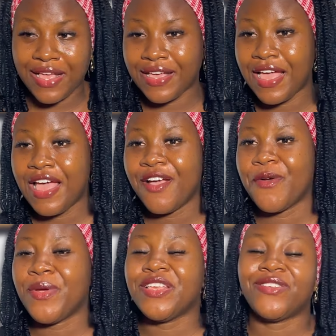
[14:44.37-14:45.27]
Like,
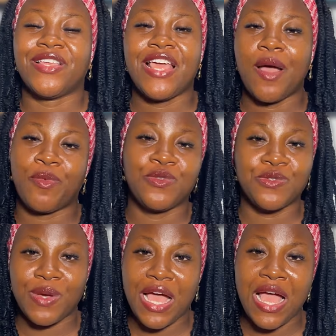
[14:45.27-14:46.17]
when it actually
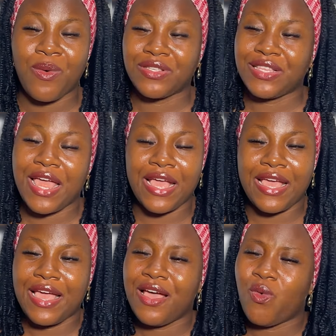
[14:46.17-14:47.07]
happened to her, I was like,
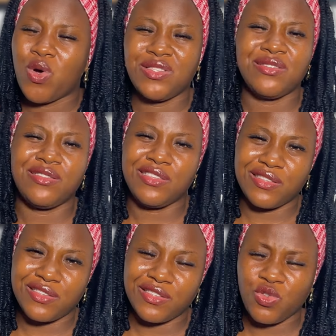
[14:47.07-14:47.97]
what is
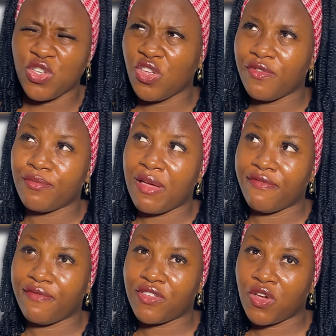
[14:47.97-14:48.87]
this? No, it's not even
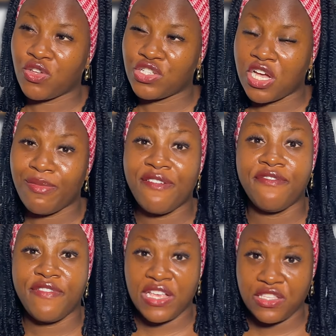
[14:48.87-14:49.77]
my second child, my
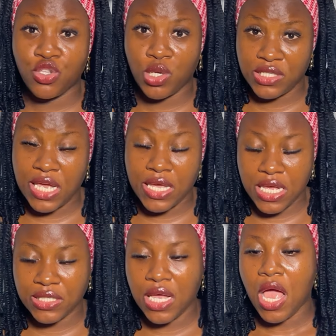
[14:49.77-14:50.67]
first daughter.
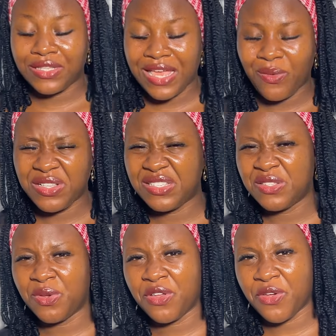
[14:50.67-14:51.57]
Yes, I was like, what is
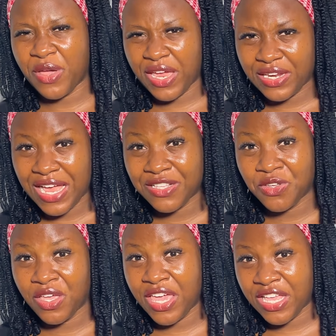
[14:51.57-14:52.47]
this one on your head?
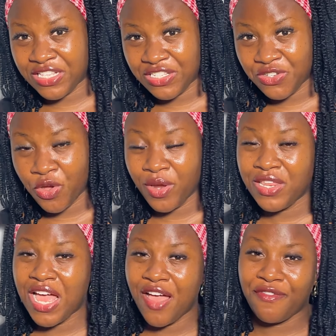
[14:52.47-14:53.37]
At your age, you
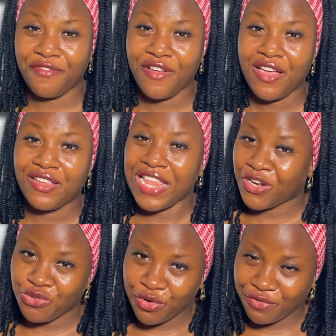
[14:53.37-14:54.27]
already have
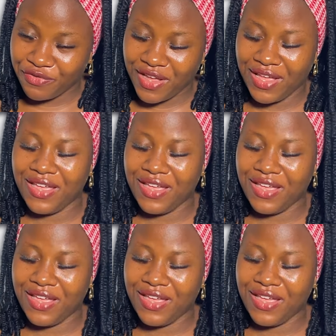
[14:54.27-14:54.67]
dandruff.